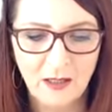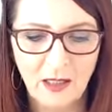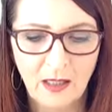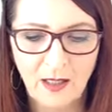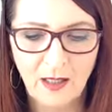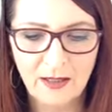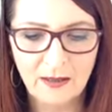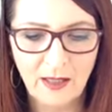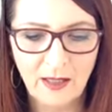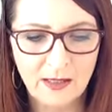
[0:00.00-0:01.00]
That
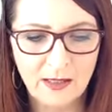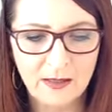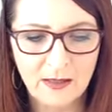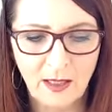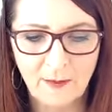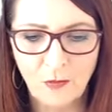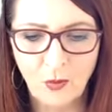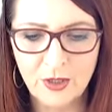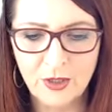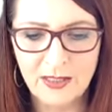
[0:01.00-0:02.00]
has more
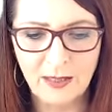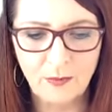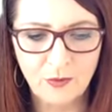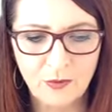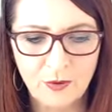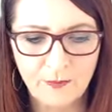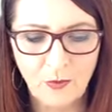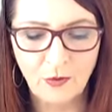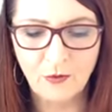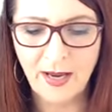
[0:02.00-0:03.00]
than doubled,
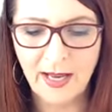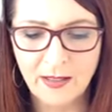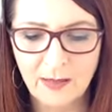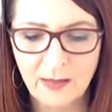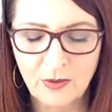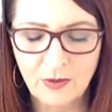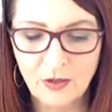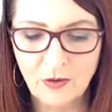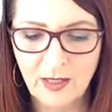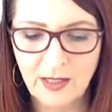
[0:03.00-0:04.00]
or around doubled, in
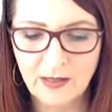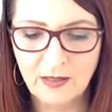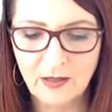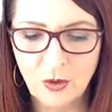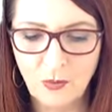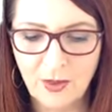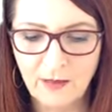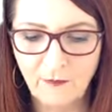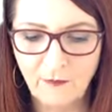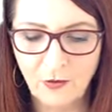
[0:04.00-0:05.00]
2020
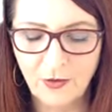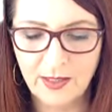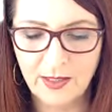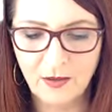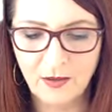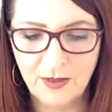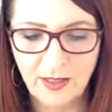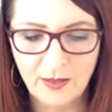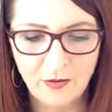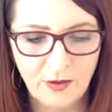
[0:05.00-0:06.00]
at
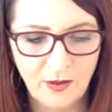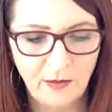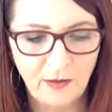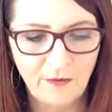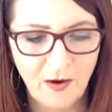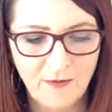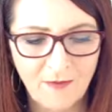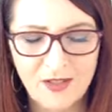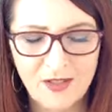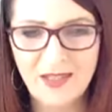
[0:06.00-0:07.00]
4,395.
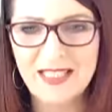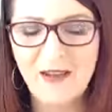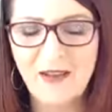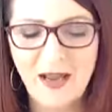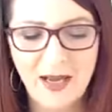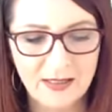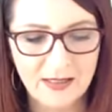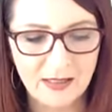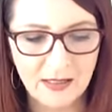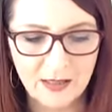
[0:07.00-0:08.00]
So that's for under
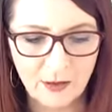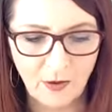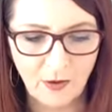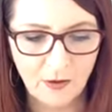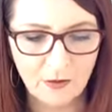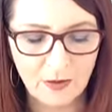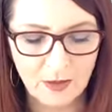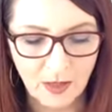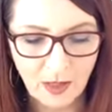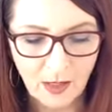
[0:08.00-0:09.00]
6 year olds.
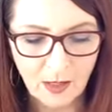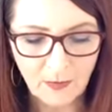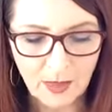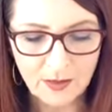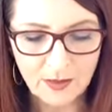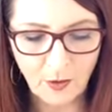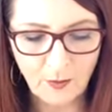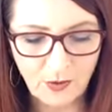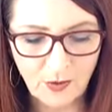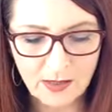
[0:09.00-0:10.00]
So
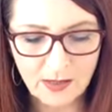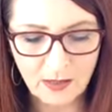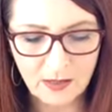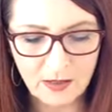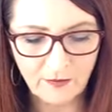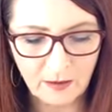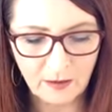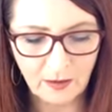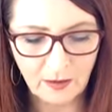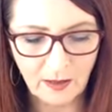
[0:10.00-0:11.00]
boys are
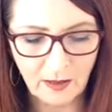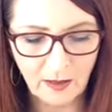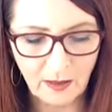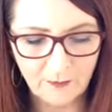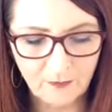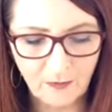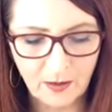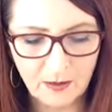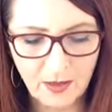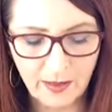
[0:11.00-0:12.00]
definitely
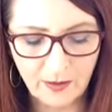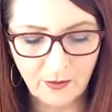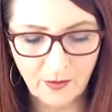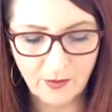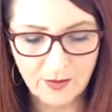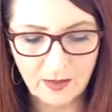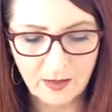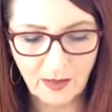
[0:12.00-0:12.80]
diagnosed